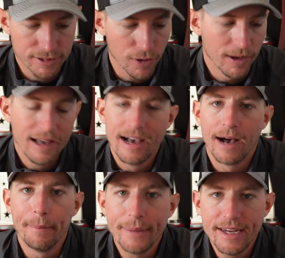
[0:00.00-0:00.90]
So
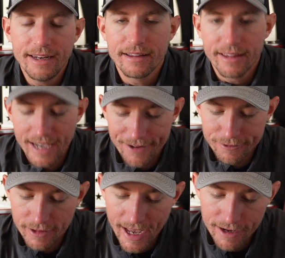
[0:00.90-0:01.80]
immediately
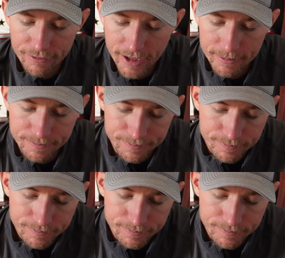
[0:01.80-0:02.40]
after that event,